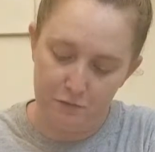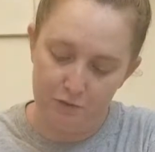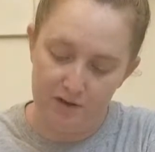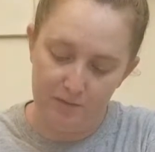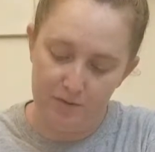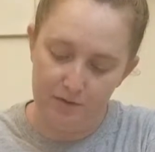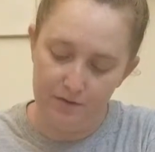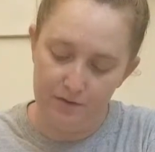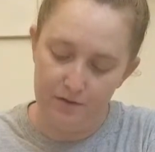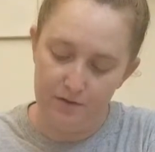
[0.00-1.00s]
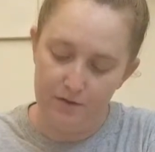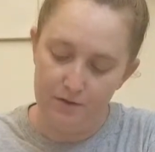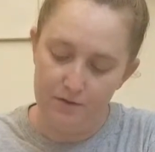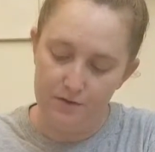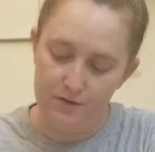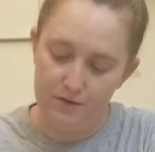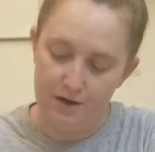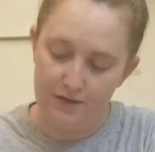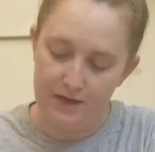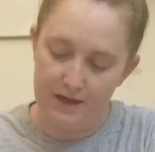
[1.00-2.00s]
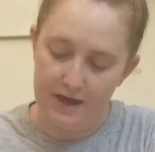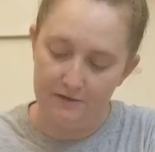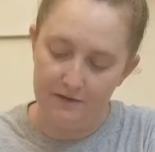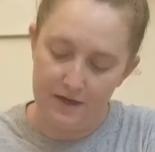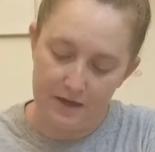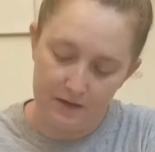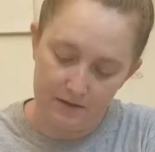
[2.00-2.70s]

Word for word: grip. So I think having